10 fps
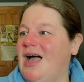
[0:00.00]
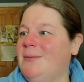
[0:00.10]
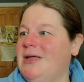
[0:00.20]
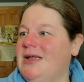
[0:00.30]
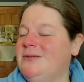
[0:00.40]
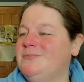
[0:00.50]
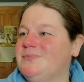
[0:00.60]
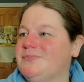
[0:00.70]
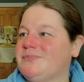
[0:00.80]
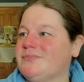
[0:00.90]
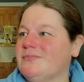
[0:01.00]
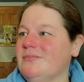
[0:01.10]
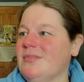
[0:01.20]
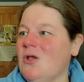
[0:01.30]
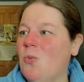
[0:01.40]
I mean,
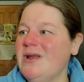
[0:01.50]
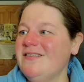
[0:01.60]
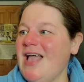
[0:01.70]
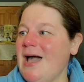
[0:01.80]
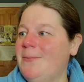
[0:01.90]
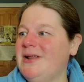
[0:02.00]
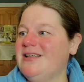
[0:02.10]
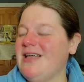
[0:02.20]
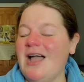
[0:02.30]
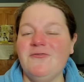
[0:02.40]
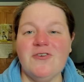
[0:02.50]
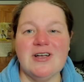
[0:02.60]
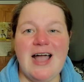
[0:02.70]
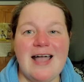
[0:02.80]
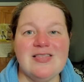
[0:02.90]
what is happening? I
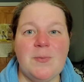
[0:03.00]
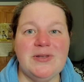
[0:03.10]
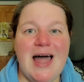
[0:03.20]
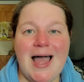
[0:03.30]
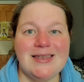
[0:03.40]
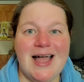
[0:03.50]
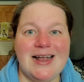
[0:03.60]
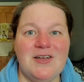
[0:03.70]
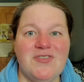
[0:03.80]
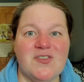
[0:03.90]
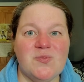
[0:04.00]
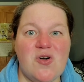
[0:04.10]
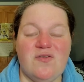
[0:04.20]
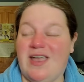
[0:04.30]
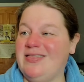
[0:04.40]
forgot the plot line of this
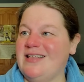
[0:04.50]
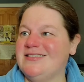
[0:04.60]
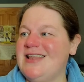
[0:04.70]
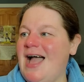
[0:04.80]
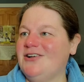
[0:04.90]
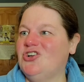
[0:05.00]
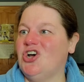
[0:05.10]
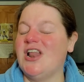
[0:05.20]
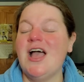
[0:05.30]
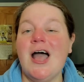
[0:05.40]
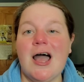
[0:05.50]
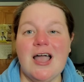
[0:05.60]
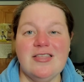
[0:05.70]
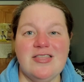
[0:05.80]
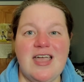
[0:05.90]
movie, and that's not good.
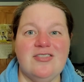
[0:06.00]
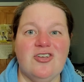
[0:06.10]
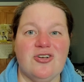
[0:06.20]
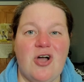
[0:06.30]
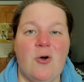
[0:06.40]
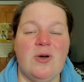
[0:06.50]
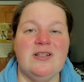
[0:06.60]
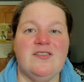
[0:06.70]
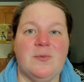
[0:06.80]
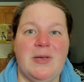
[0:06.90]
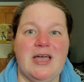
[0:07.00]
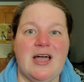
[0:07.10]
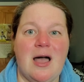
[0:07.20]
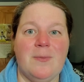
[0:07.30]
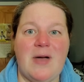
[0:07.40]
I think they're going to
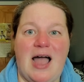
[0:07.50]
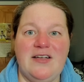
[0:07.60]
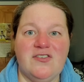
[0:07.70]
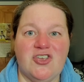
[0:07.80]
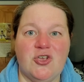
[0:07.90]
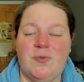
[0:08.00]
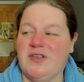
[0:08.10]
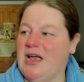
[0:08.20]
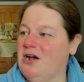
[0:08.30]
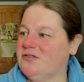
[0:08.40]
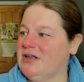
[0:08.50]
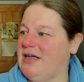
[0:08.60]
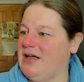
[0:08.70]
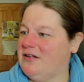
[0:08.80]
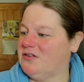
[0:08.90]
pick up Ice Cube's character.
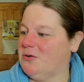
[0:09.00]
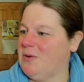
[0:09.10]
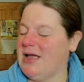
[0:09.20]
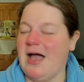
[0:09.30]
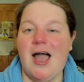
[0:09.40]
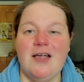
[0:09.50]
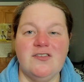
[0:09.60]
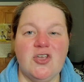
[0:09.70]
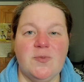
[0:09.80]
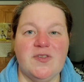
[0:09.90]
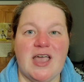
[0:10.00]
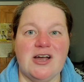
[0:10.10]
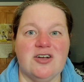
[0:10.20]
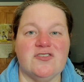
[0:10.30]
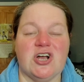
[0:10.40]
Yeah, Ice Cube, right? Yeah, Ice Cube's
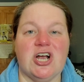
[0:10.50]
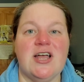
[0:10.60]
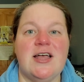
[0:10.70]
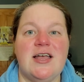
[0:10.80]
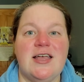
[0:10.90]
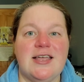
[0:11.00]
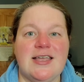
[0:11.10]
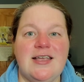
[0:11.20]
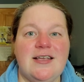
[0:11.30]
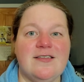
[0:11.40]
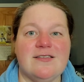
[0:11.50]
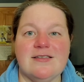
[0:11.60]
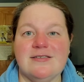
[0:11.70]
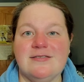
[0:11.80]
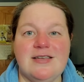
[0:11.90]
character.
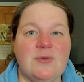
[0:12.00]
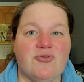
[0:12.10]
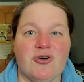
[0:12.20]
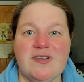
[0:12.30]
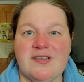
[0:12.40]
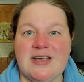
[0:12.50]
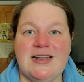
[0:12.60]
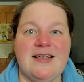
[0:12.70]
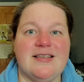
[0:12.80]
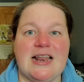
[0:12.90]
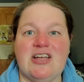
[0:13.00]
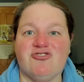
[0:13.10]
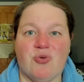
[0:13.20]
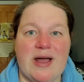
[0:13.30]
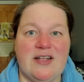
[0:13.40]
He's in prison. He's getting a
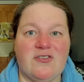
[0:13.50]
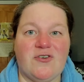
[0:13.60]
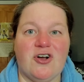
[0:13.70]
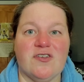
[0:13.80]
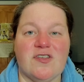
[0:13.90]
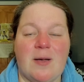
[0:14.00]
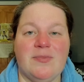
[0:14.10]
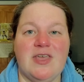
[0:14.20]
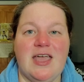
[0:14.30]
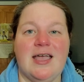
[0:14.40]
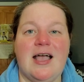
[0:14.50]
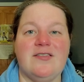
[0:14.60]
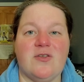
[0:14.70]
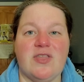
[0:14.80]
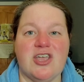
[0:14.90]
transfer or something.
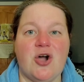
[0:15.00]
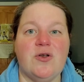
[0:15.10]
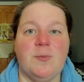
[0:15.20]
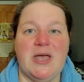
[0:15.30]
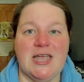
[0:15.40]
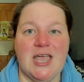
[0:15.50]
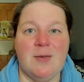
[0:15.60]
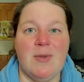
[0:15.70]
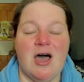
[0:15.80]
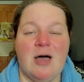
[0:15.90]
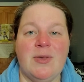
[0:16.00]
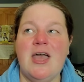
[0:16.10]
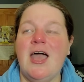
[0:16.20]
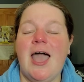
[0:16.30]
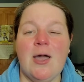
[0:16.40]
And so they go to pick him up.
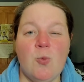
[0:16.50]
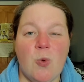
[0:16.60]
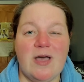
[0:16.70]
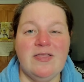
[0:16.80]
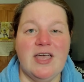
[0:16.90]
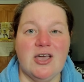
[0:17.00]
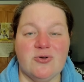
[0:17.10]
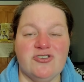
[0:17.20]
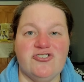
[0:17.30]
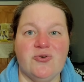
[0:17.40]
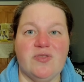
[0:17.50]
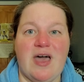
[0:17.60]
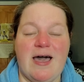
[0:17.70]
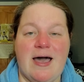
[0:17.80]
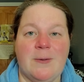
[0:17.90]
And when they go to do
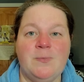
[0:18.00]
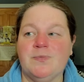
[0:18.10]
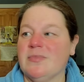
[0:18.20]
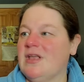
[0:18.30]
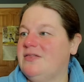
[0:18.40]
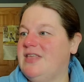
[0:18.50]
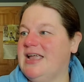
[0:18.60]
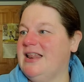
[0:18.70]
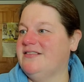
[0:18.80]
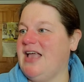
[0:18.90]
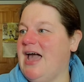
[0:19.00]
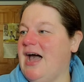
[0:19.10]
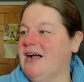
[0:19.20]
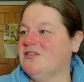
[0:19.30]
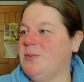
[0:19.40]
that, they get
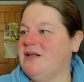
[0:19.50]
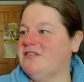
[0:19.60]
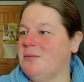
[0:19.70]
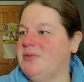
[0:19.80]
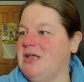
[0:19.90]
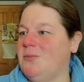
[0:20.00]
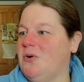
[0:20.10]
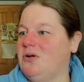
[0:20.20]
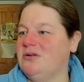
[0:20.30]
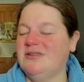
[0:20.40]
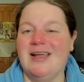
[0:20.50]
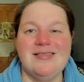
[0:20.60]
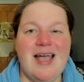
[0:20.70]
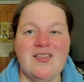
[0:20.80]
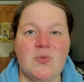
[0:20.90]
attacked by some people.
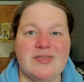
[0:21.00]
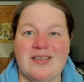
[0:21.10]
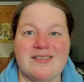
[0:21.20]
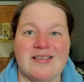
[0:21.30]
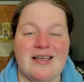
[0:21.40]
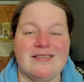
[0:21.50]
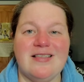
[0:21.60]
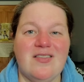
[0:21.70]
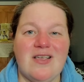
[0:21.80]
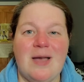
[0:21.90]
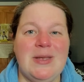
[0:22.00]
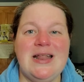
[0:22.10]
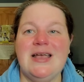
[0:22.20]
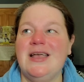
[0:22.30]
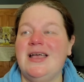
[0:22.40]
Like, that's what this is. That's, I
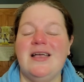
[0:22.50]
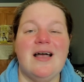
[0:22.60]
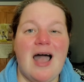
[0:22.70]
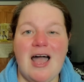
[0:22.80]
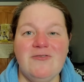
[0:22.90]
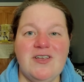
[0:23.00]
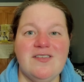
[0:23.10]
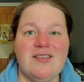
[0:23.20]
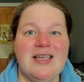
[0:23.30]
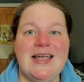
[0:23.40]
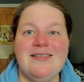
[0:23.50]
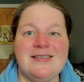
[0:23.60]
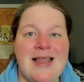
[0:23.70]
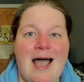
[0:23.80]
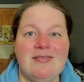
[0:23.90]
mean, Obviously, it's
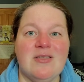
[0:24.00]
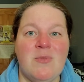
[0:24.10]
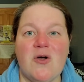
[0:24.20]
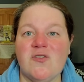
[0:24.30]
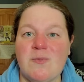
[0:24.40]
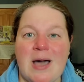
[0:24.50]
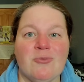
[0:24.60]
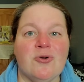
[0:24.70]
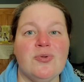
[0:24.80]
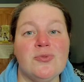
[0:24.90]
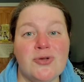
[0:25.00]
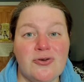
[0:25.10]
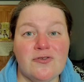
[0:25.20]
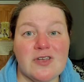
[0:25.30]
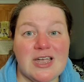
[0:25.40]
not the most memorable
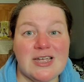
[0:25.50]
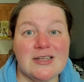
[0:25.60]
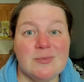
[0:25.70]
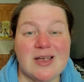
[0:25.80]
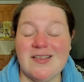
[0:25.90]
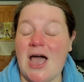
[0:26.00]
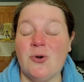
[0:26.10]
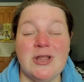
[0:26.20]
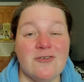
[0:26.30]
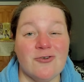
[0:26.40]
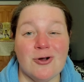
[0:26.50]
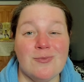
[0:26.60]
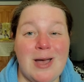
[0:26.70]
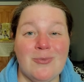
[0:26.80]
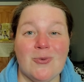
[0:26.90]
movie because I don't even
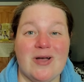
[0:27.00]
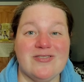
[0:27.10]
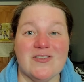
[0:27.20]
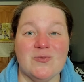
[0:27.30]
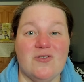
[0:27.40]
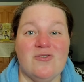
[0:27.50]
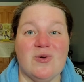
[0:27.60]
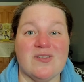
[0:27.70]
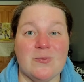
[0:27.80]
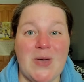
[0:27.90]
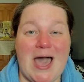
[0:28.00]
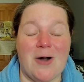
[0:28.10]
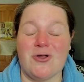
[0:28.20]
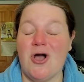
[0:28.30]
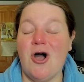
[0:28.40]
remember what this movie was
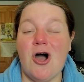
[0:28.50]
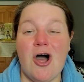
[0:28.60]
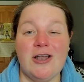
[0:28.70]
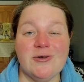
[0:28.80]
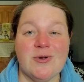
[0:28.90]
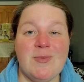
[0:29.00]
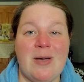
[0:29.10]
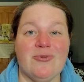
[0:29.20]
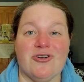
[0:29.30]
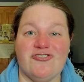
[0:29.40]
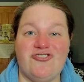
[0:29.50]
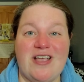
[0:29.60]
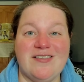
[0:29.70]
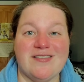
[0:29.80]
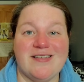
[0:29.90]
about. All I remember is
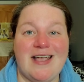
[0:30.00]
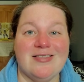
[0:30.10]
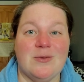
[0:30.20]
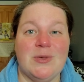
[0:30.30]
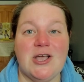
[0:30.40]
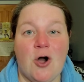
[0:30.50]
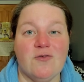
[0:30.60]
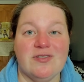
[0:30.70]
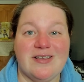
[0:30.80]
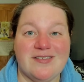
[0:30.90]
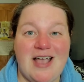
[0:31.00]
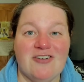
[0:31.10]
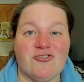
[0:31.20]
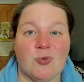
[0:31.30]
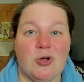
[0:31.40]
Jason Statham being overly
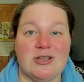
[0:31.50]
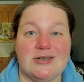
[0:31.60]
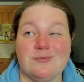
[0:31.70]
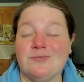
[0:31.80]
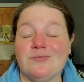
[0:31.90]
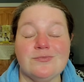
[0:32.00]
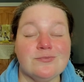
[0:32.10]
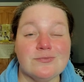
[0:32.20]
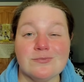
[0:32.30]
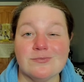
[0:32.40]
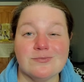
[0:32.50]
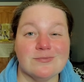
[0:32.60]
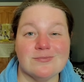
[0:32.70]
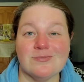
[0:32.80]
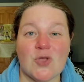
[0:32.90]
sexual and
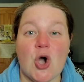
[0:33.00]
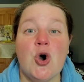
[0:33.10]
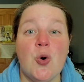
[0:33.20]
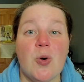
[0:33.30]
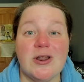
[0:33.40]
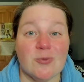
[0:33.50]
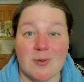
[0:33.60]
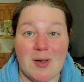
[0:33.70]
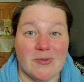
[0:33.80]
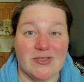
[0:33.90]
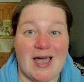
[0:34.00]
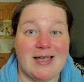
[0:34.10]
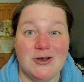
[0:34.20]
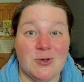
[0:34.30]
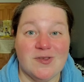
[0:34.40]
who wouldn't remember
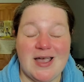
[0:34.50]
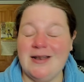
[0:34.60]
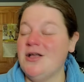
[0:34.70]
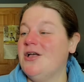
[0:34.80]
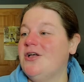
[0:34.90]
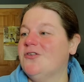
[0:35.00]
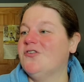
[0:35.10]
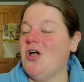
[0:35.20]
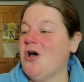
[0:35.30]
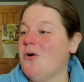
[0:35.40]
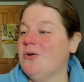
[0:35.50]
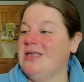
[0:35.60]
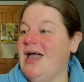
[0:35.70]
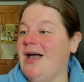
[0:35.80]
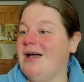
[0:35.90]
that? You know what I'm saying? So,
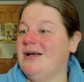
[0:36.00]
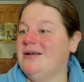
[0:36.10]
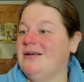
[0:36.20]
yeah.